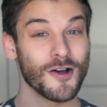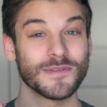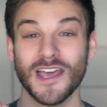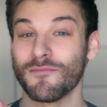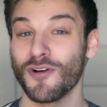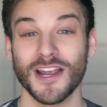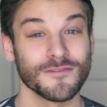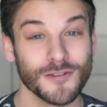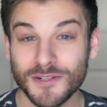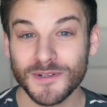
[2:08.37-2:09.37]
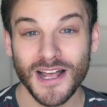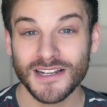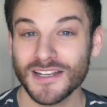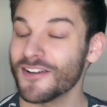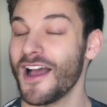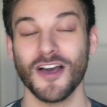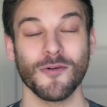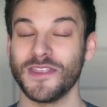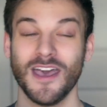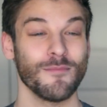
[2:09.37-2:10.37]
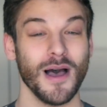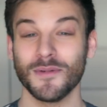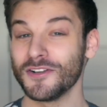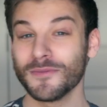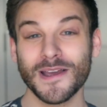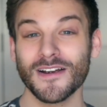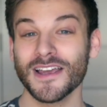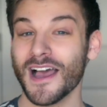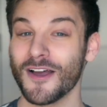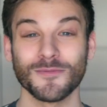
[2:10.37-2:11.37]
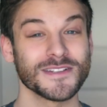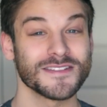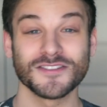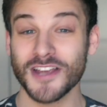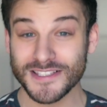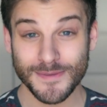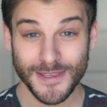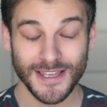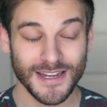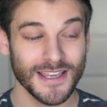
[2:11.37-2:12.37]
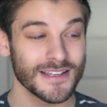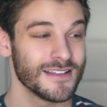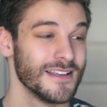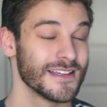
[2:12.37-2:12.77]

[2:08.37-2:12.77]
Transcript: I hope they have Brian Friedman on here. I hope they have Bobby Newberry. I hope this is just the beginning.